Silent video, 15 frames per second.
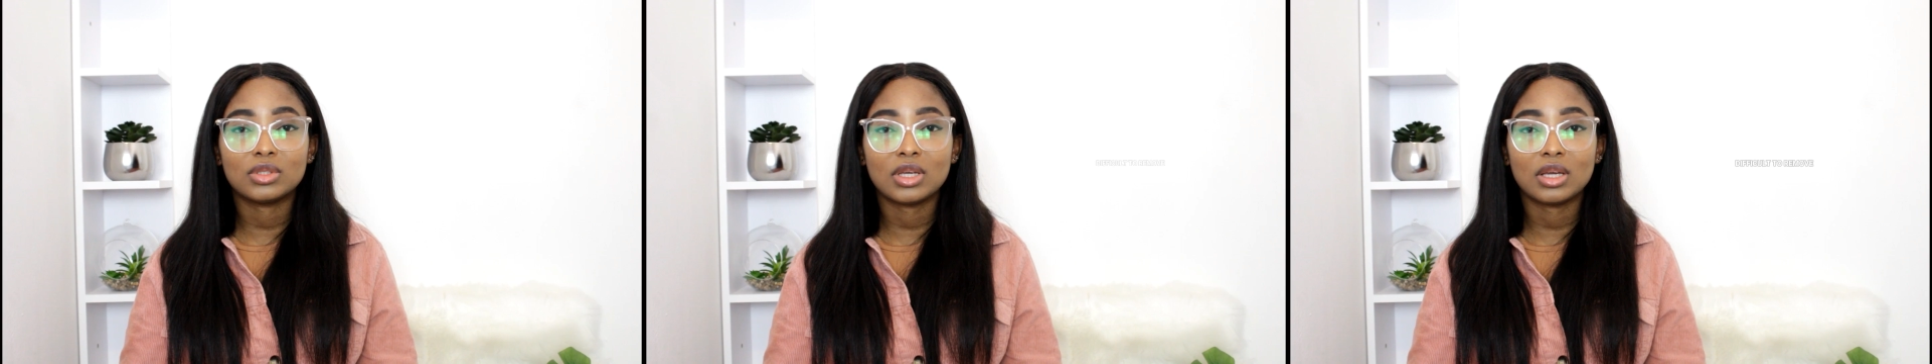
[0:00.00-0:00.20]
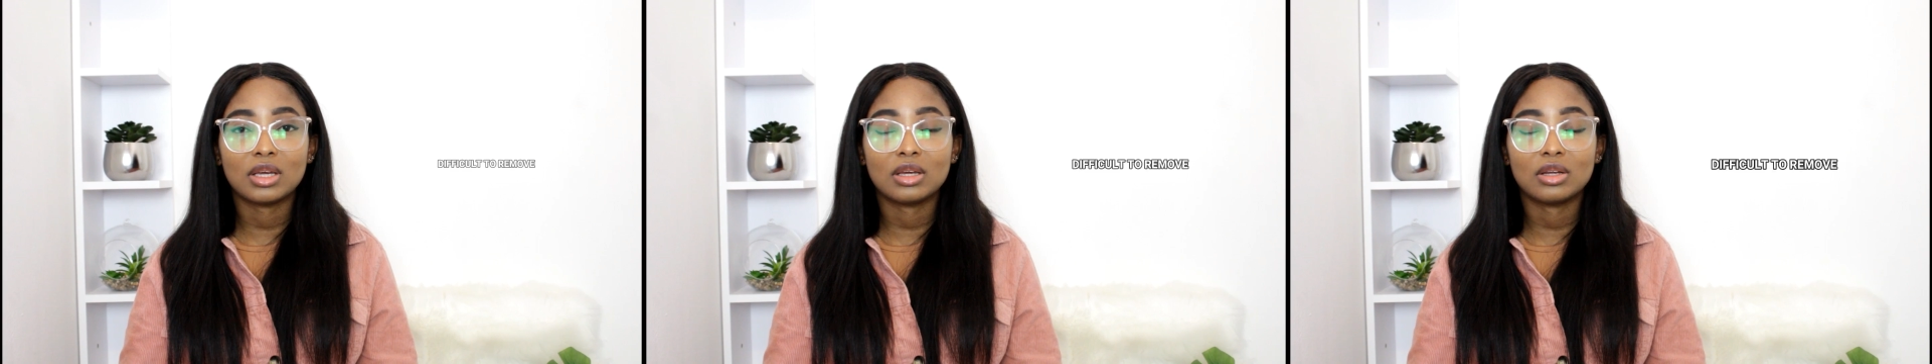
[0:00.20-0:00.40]

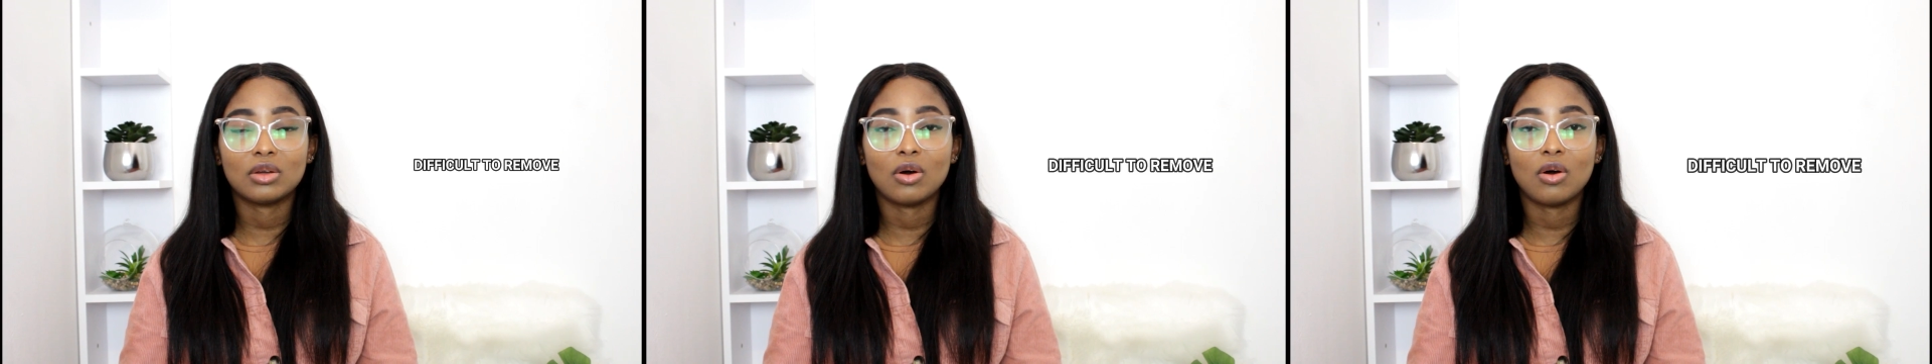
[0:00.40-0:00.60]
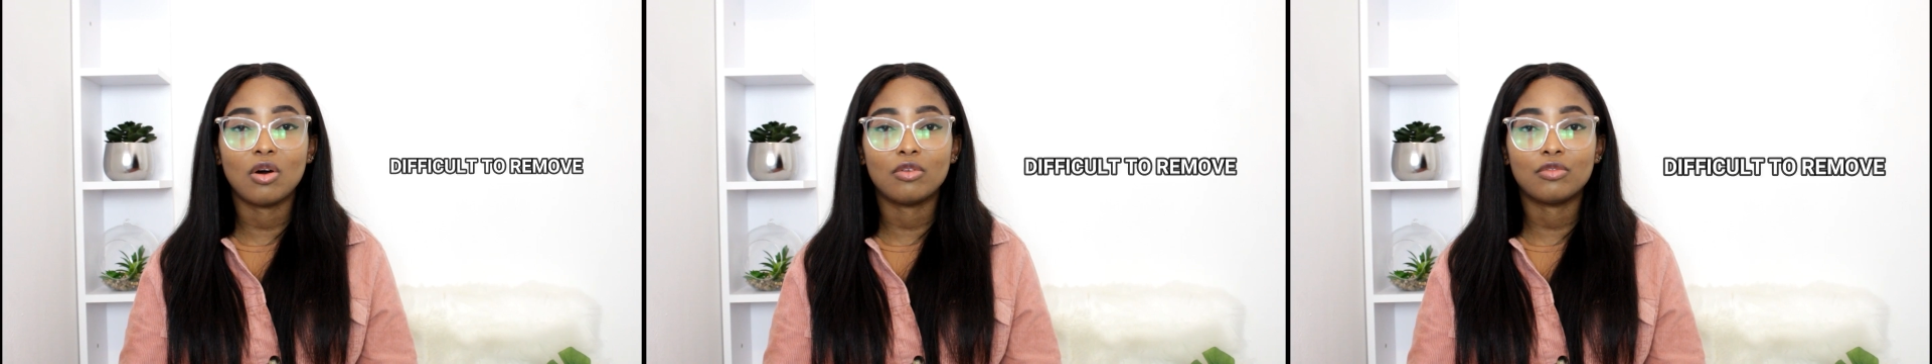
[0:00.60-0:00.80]
taking it
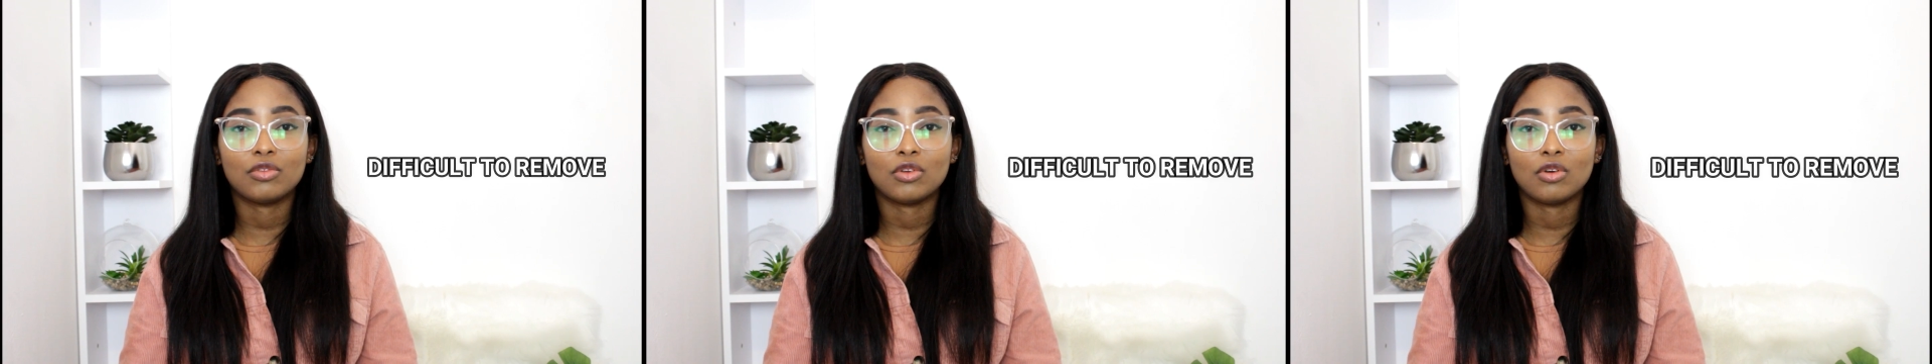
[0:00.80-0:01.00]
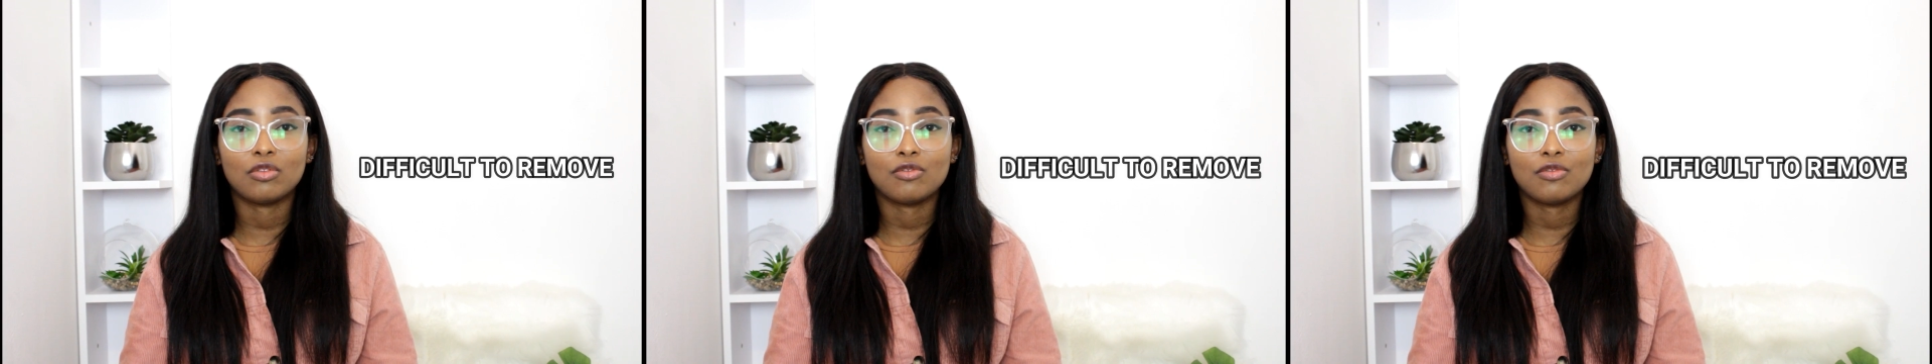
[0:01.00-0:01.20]
off
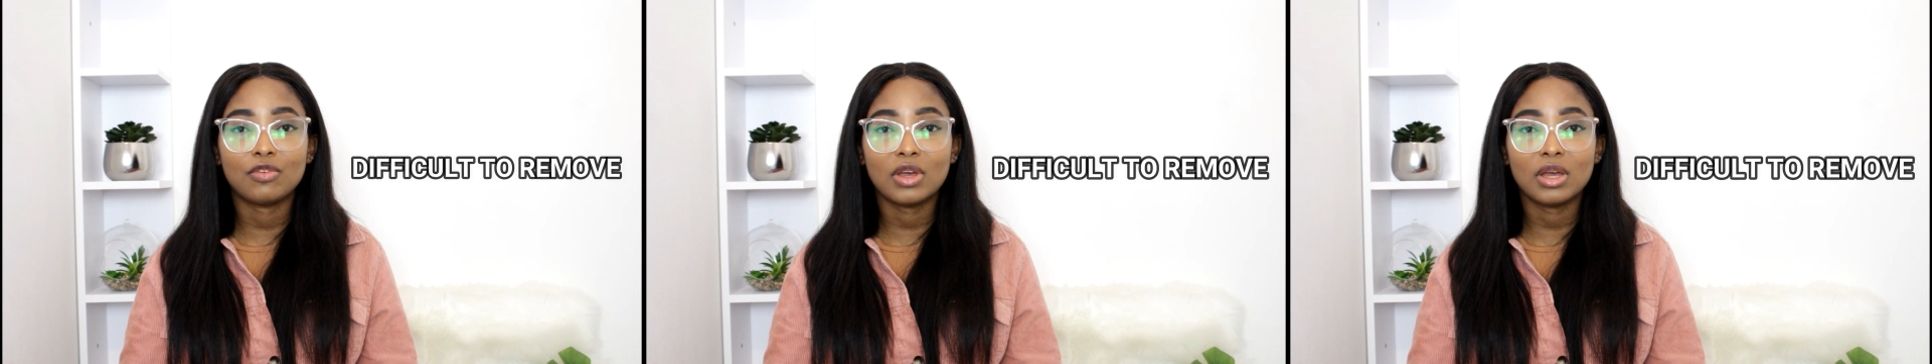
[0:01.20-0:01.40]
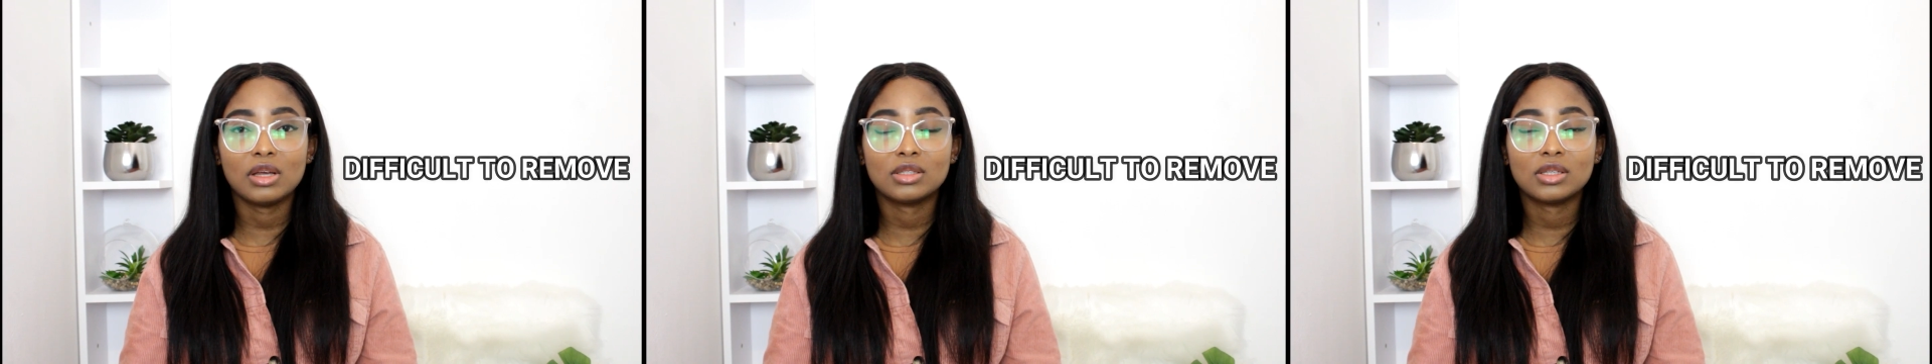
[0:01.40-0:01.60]
your
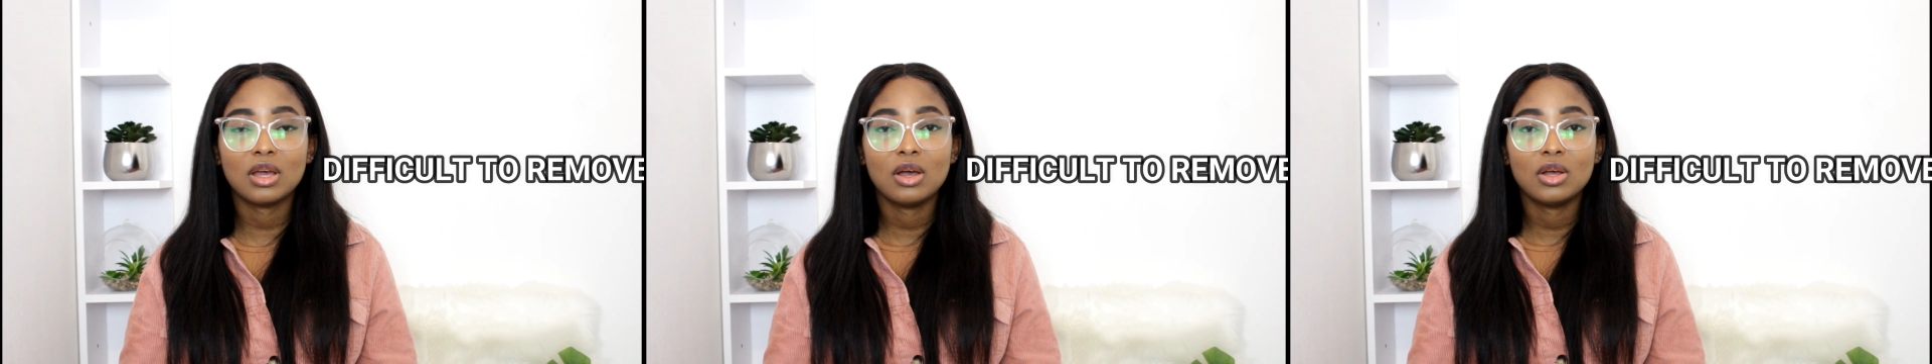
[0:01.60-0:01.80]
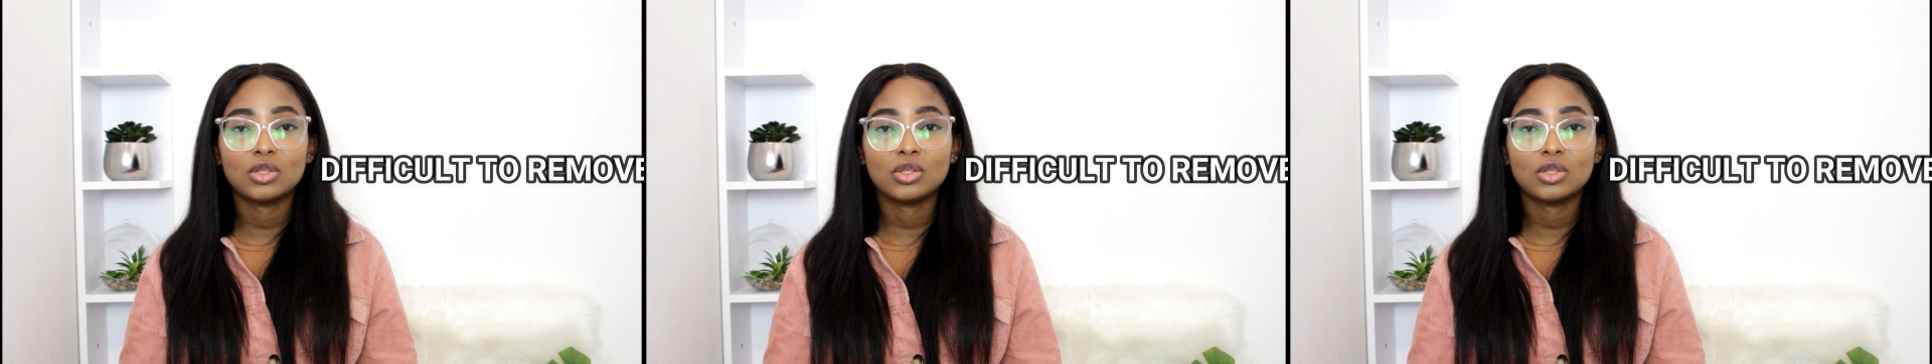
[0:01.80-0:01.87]
face,